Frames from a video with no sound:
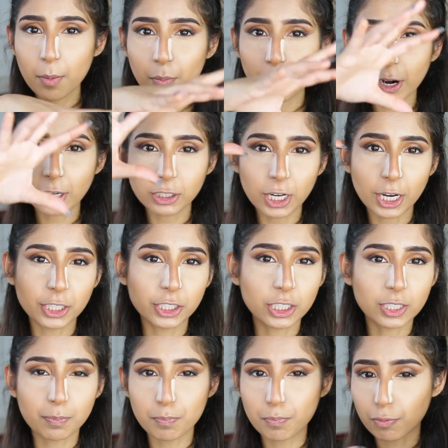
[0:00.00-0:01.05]
brush and
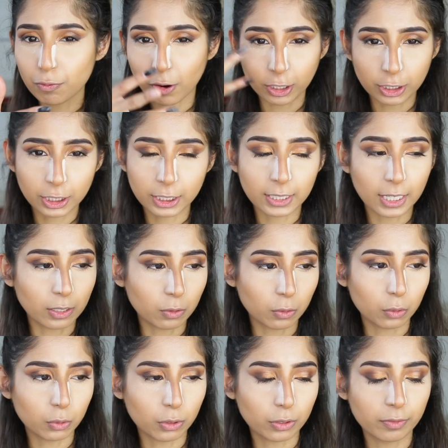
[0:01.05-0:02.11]
just brushing that
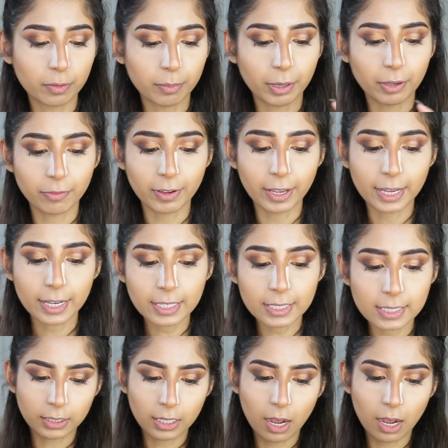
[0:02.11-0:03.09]
all over my face.